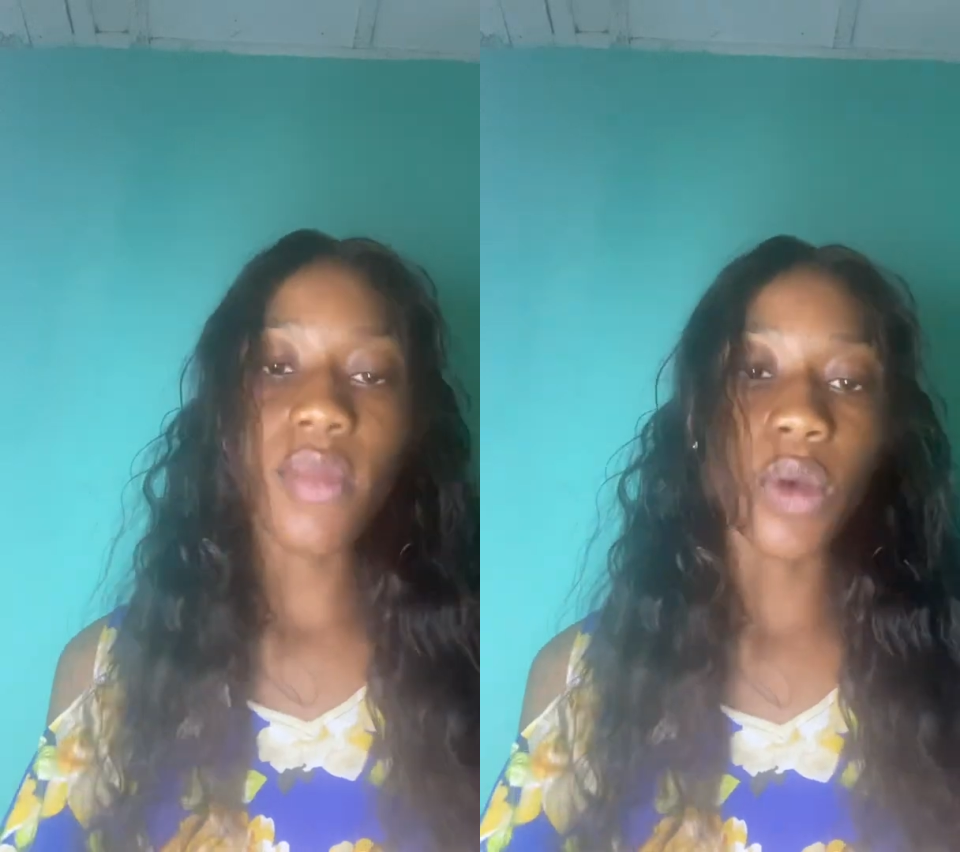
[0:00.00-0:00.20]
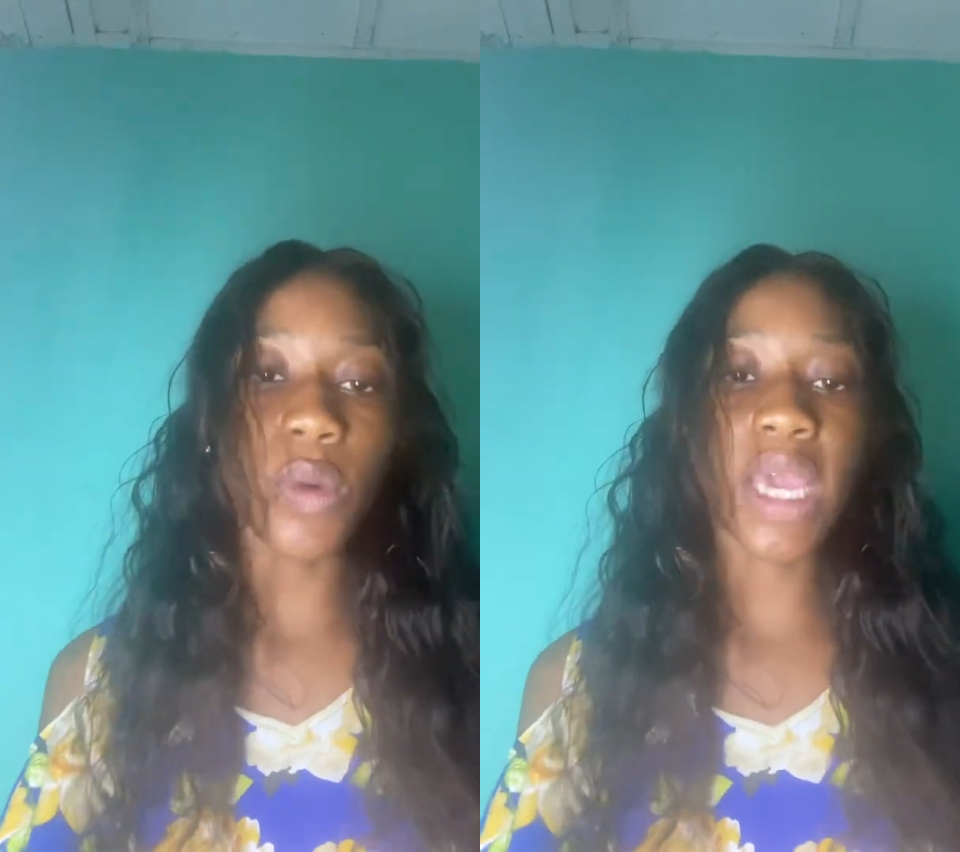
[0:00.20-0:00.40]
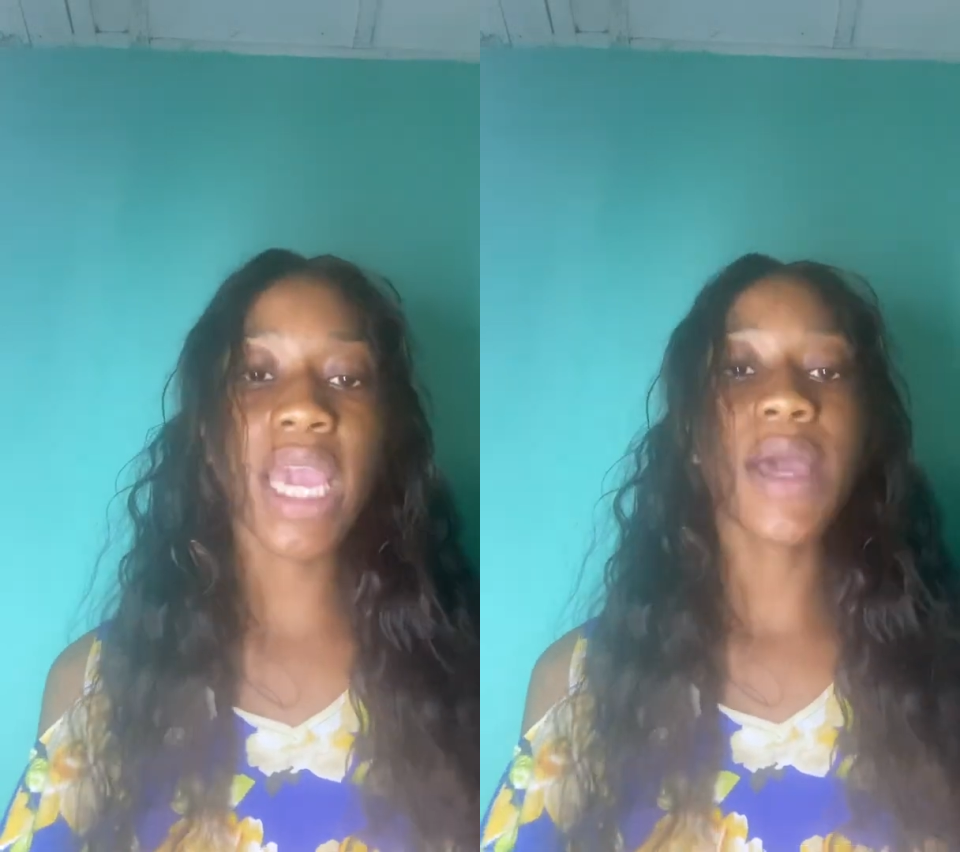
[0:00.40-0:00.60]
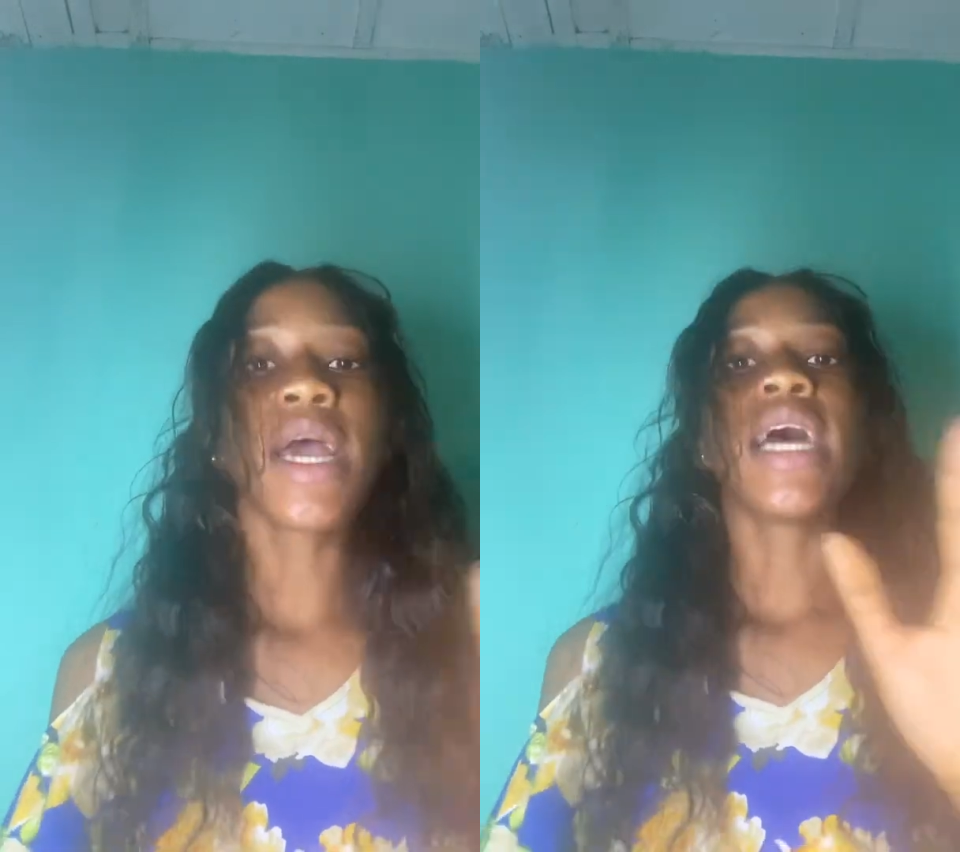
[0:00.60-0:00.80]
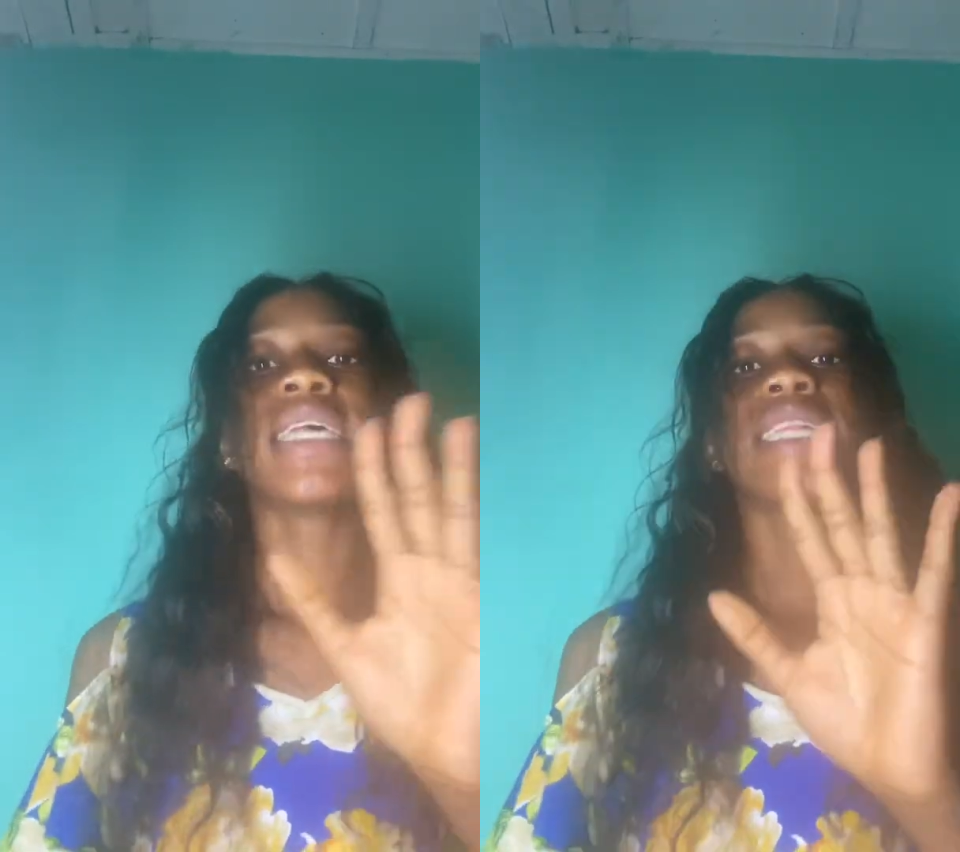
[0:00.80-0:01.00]
Okay,
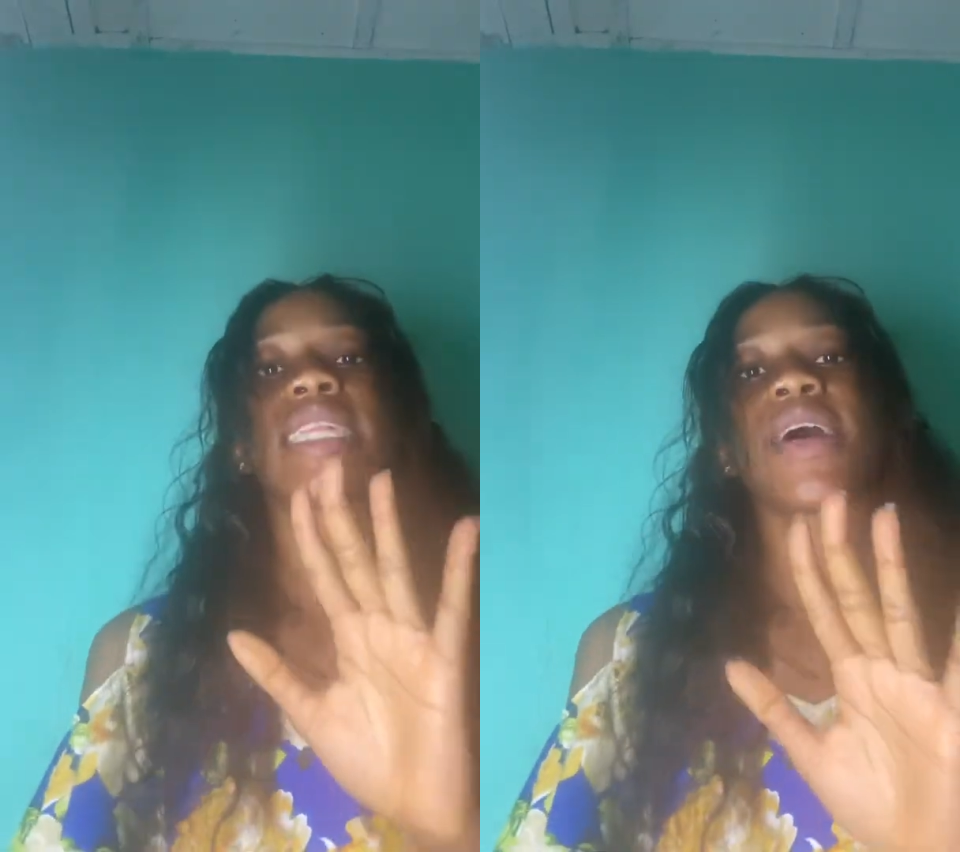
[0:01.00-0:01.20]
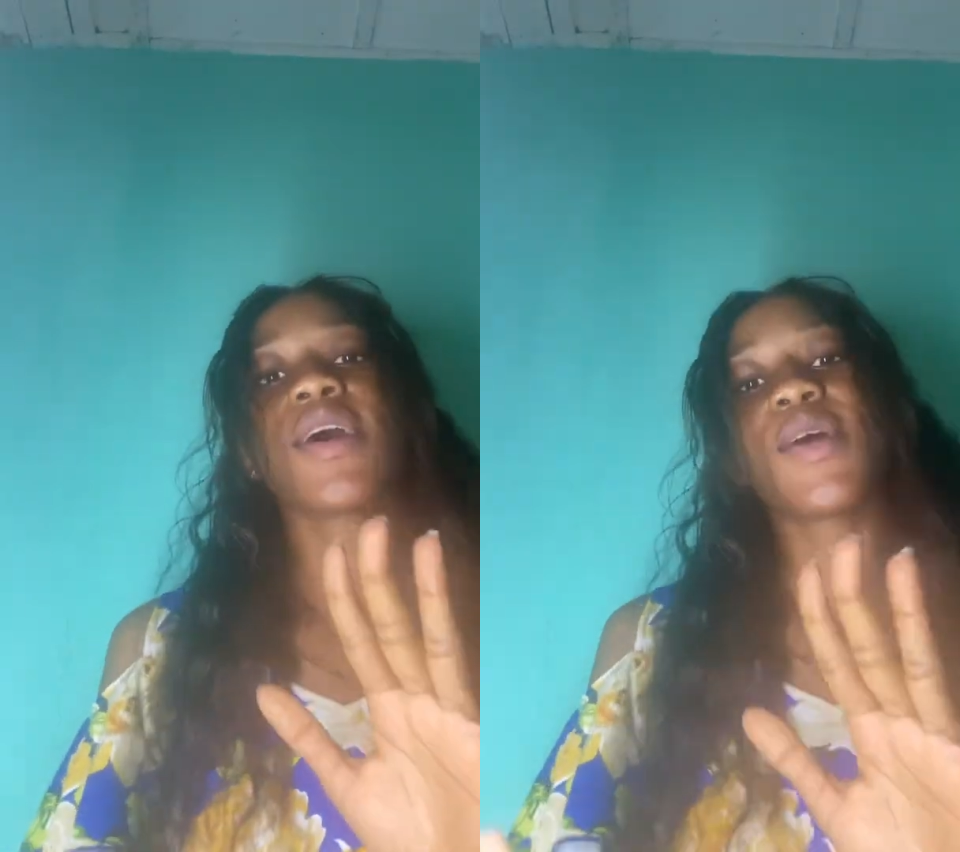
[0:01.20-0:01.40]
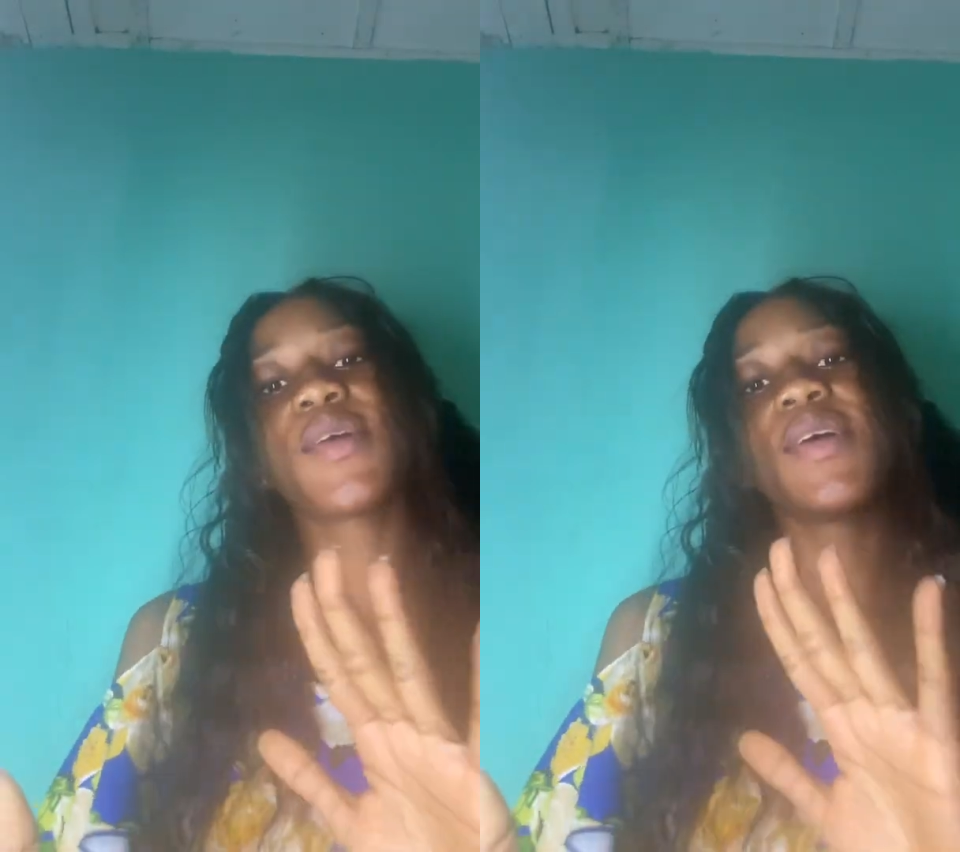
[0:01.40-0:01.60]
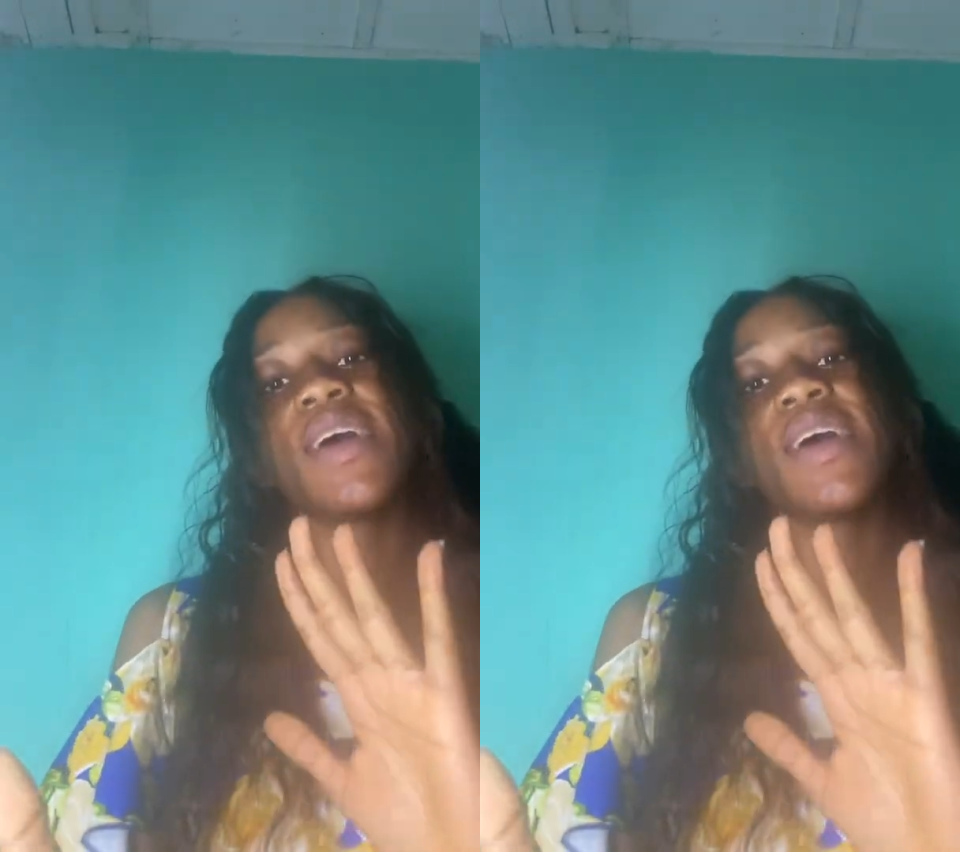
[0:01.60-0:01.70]
so